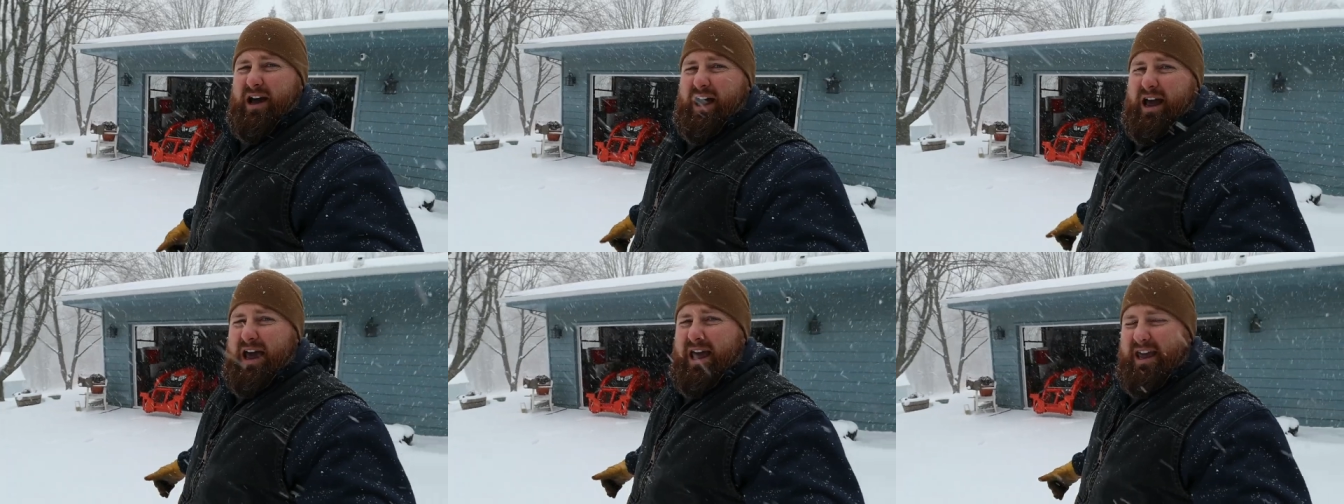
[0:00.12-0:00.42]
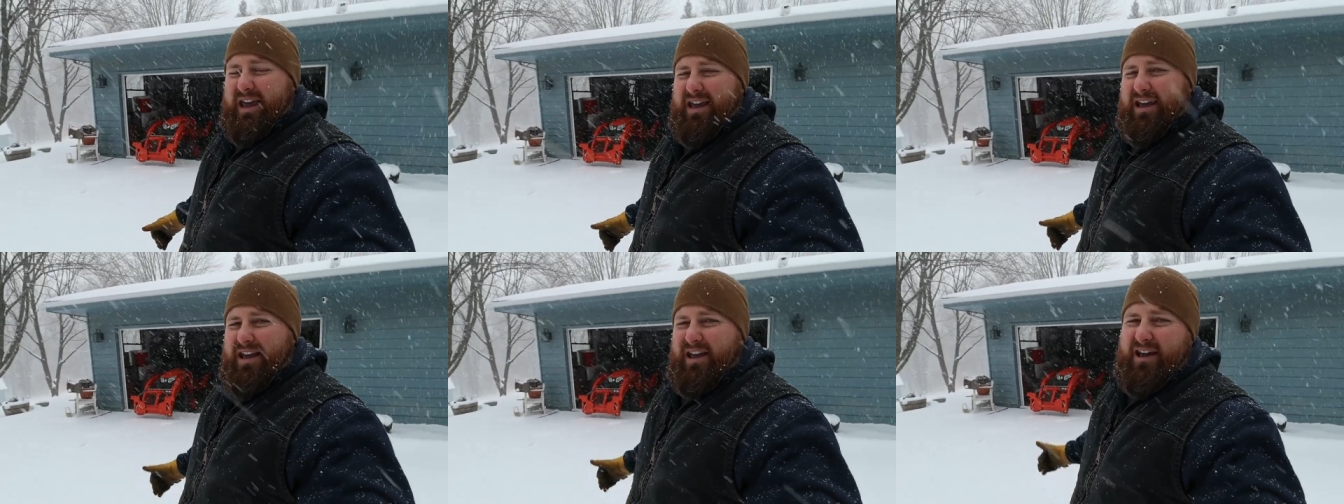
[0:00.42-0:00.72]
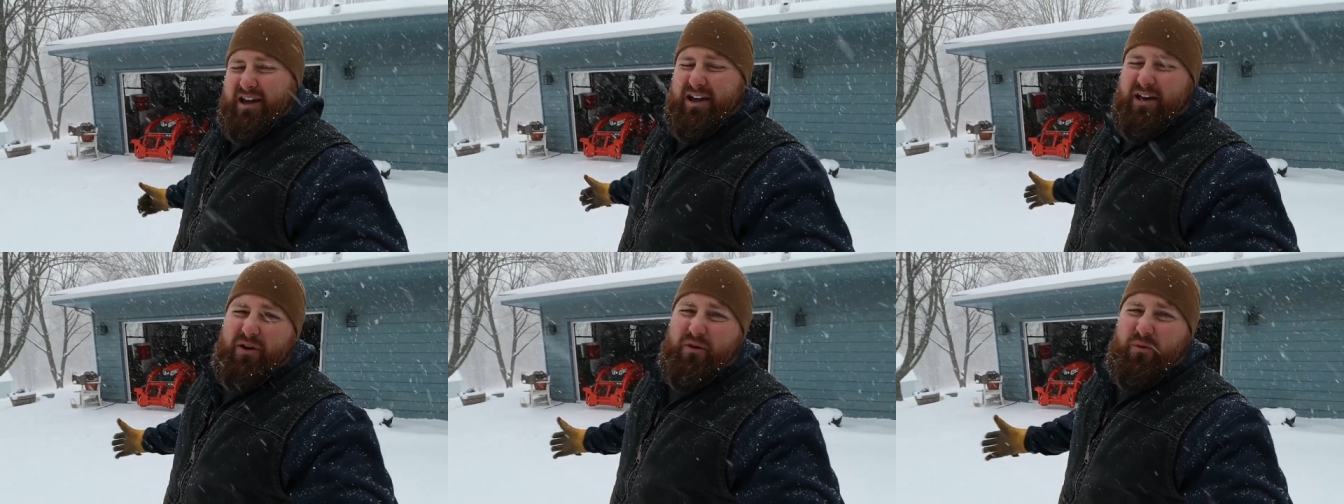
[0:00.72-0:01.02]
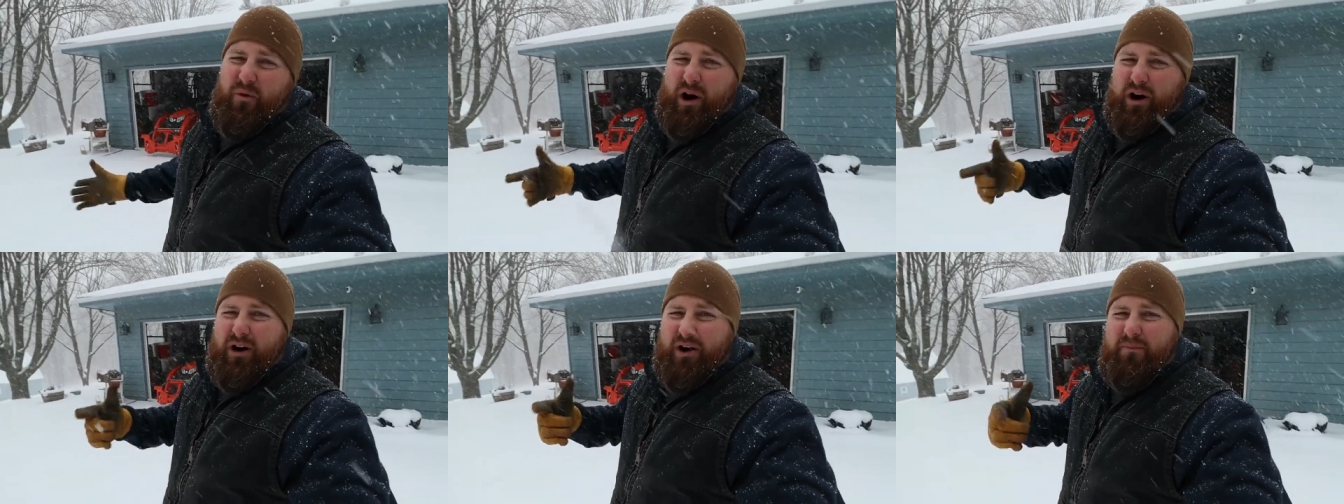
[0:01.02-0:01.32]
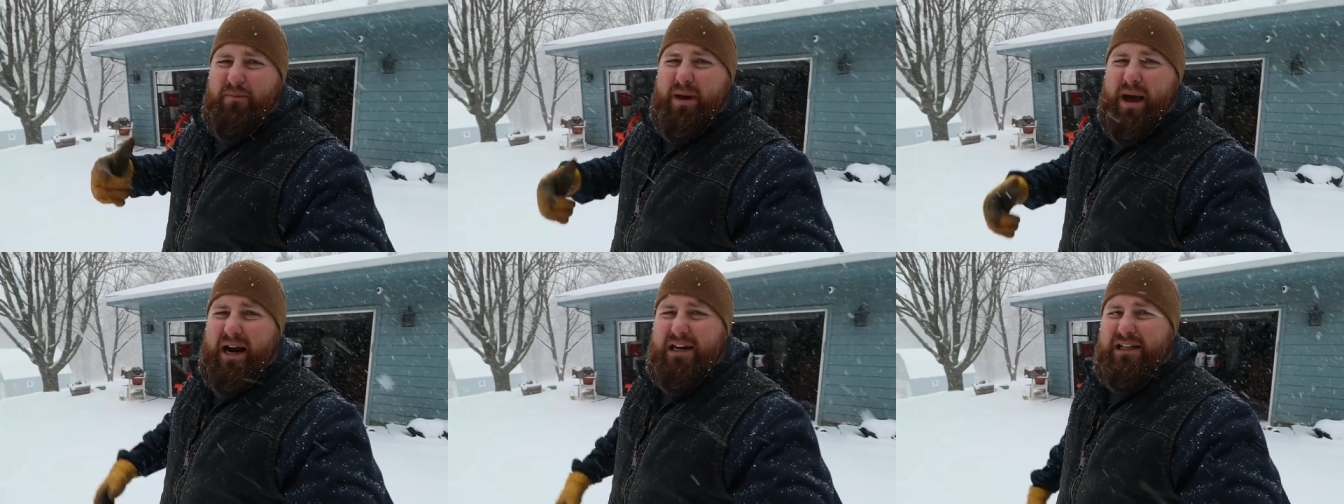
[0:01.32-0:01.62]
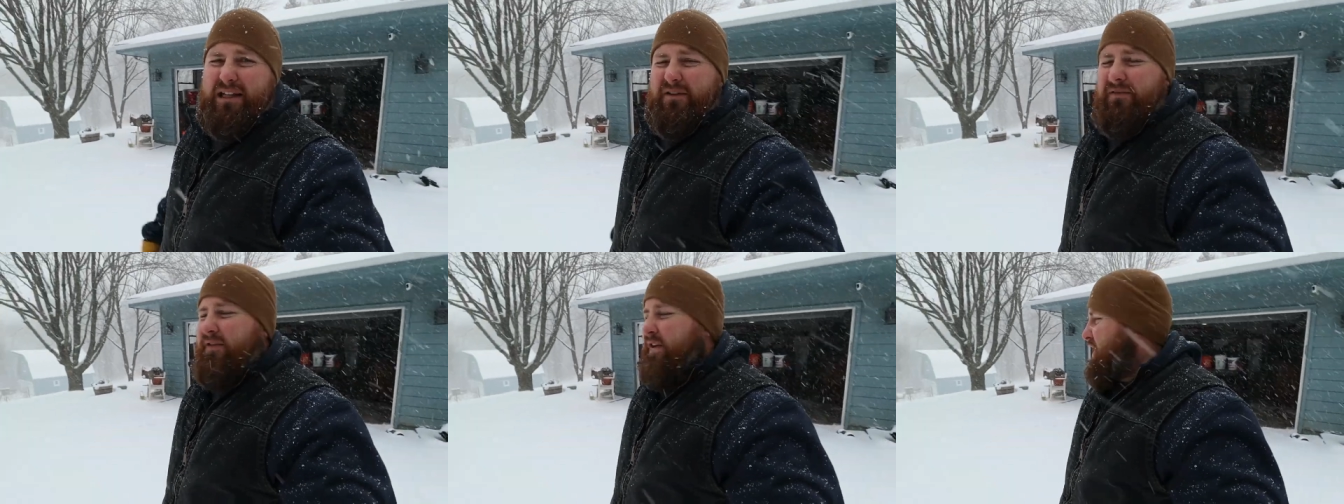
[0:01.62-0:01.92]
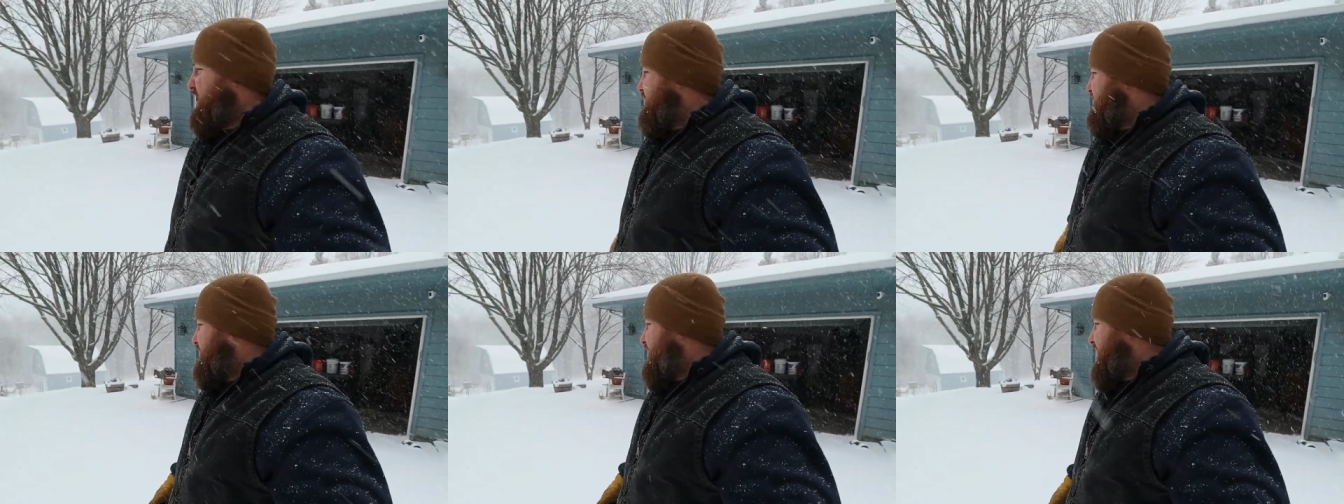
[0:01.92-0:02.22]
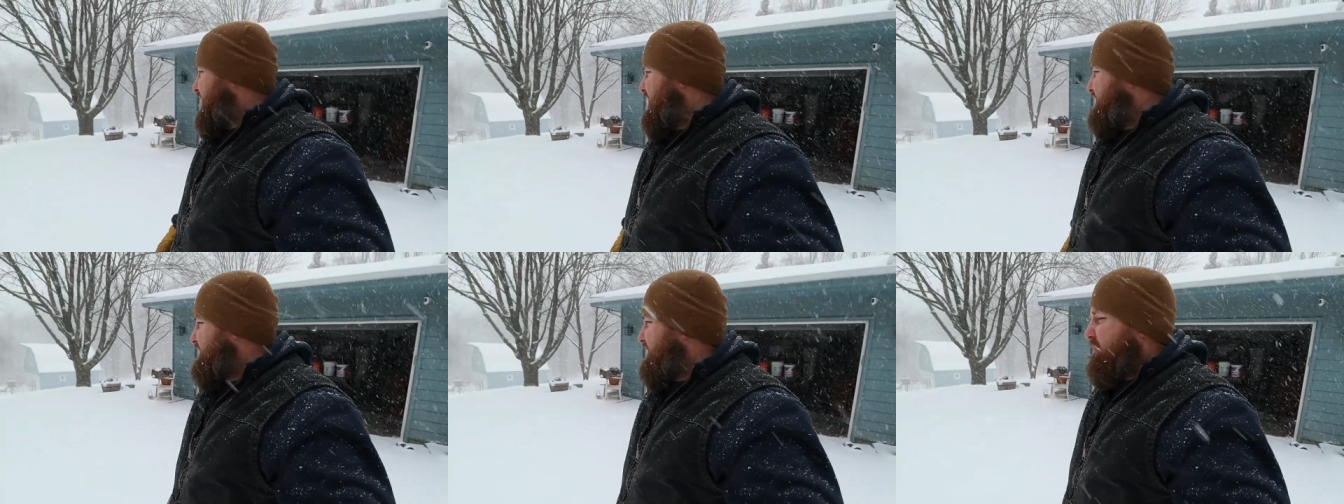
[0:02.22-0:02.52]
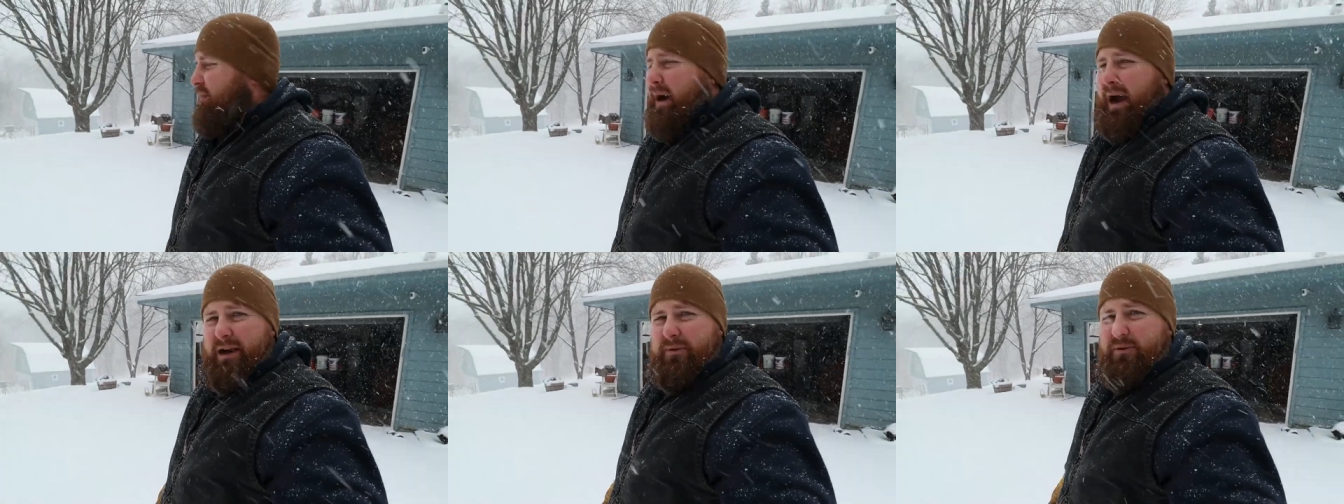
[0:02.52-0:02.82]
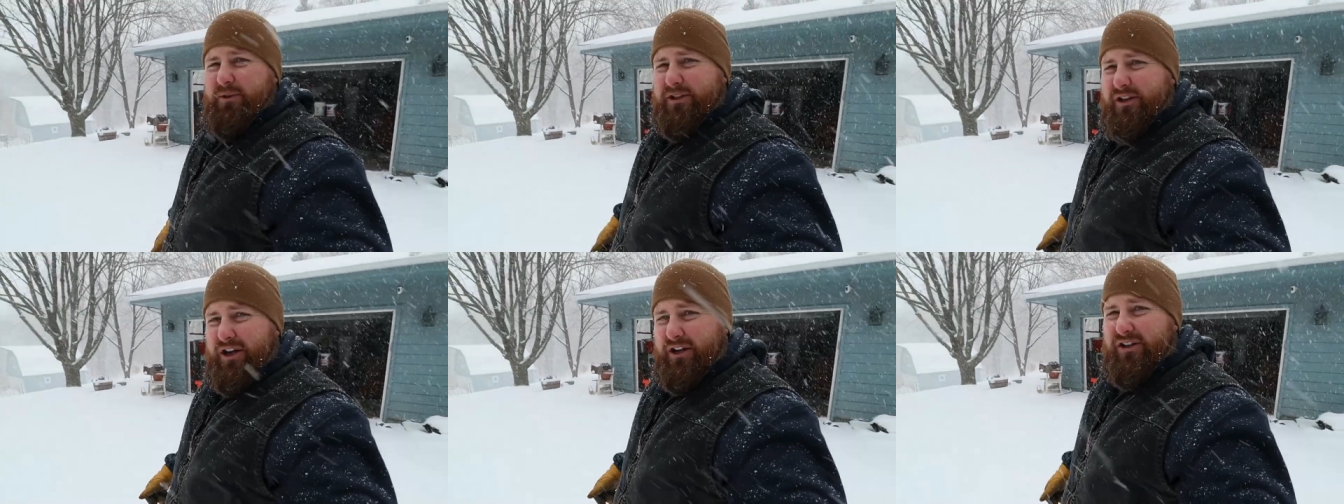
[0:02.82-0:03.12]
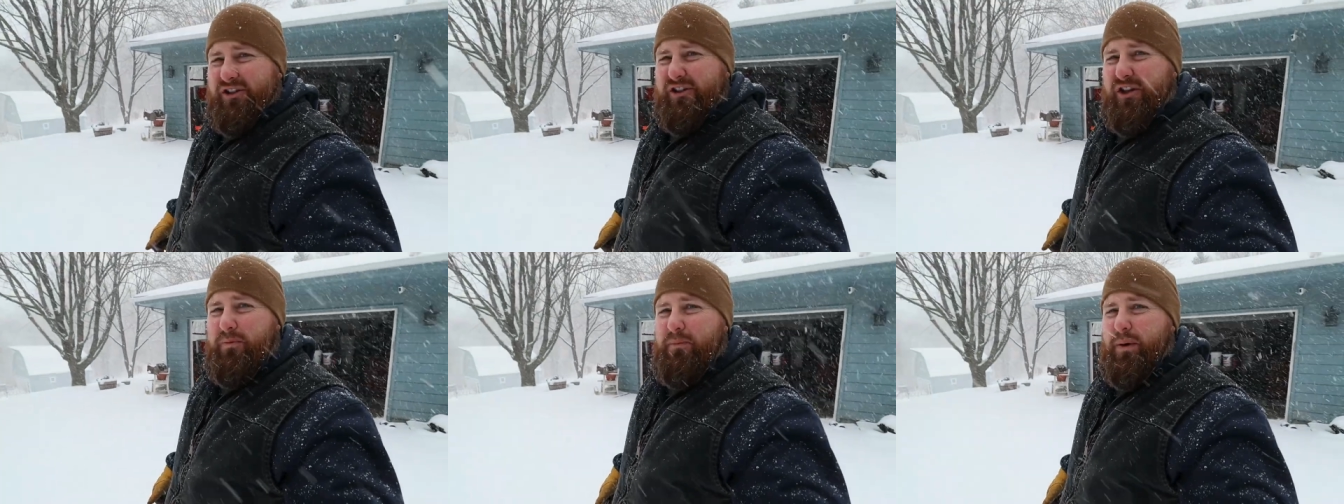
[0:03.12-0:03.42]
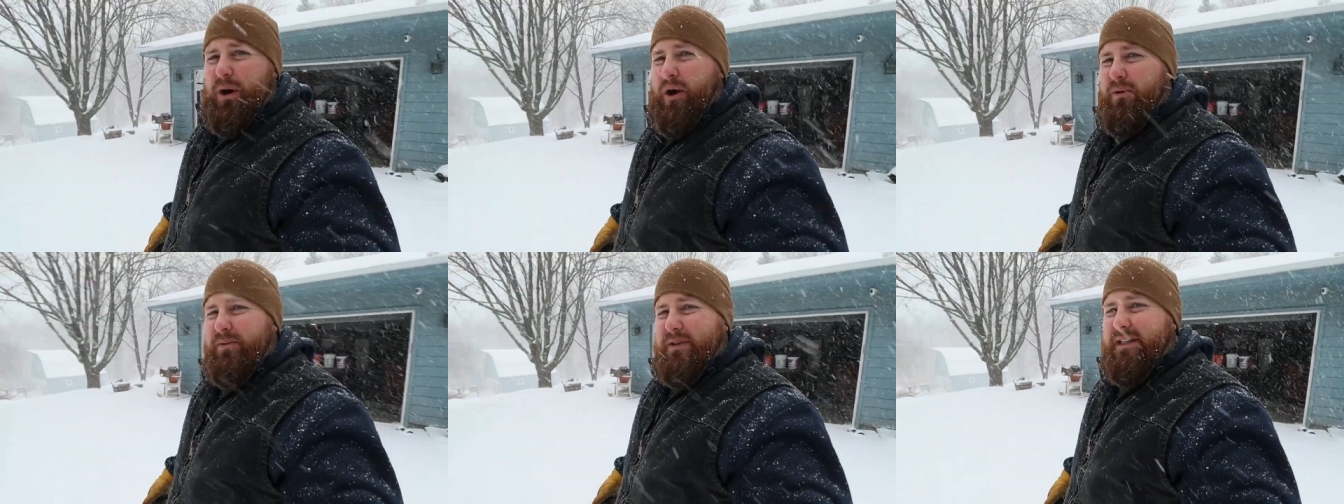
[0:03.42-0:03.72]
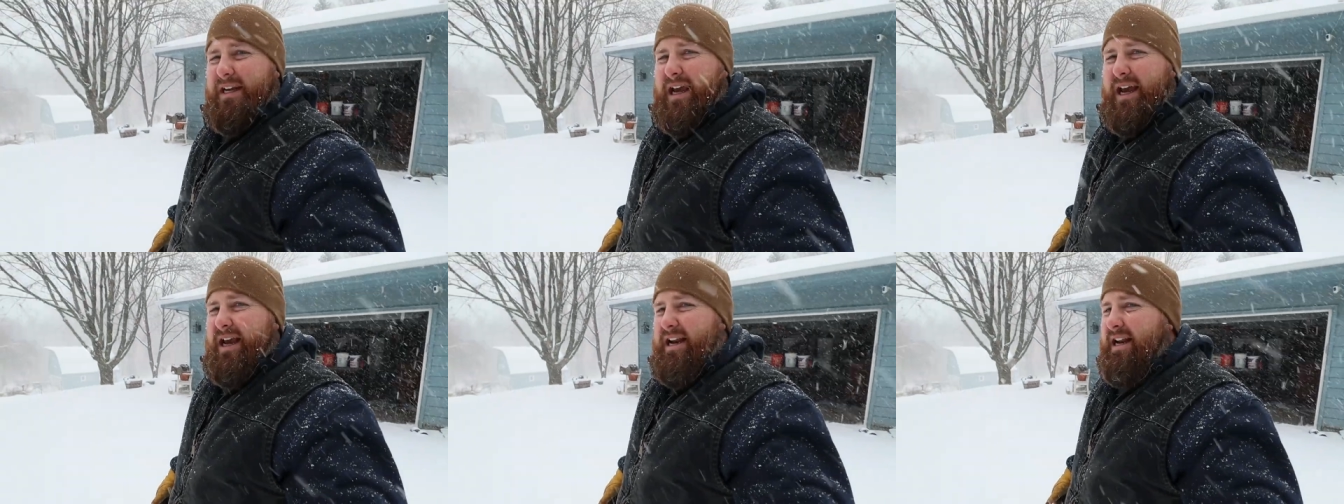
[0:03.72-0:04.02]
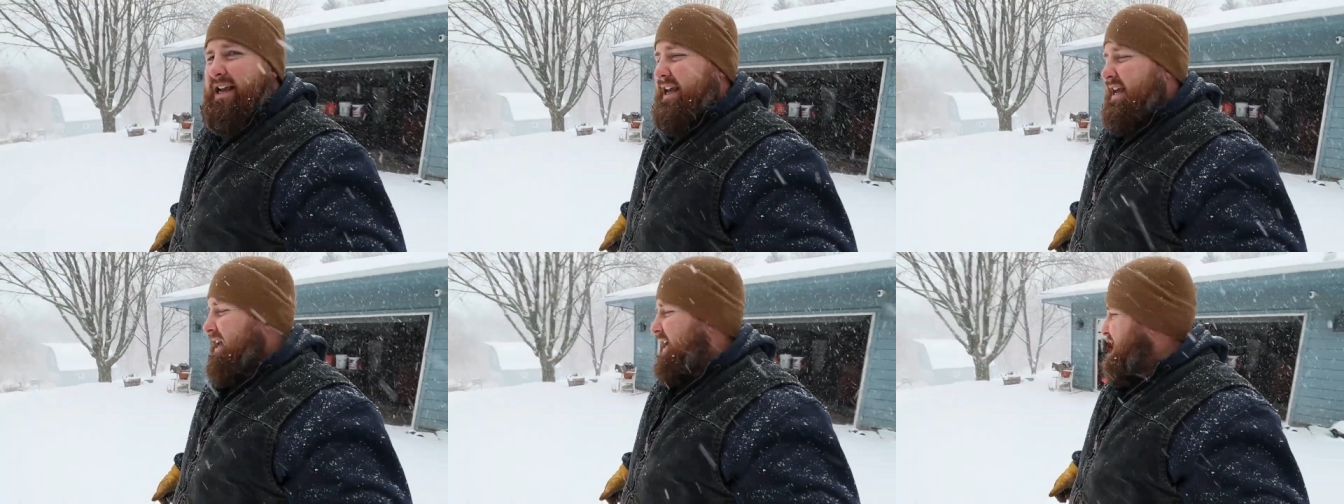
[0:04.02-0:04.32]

Hey, welcome back to the video, guys. I'm Mike with Sunny Slope Homestead,